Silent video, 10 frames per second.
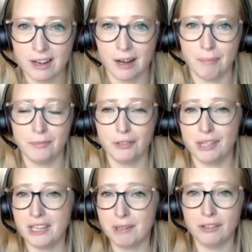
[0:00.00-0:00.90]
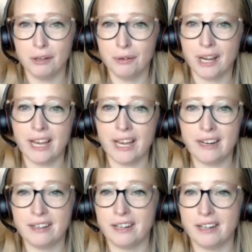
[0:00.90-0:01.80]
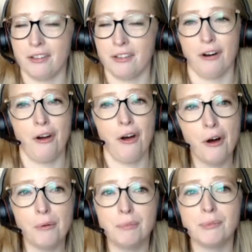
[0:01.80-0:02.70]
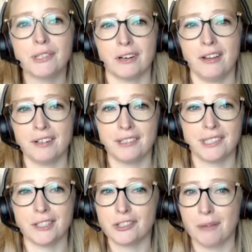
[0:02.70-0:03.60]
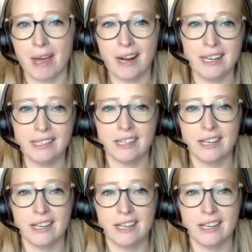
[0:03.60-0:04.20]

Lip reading: They can be located near their homes or other essential amenities,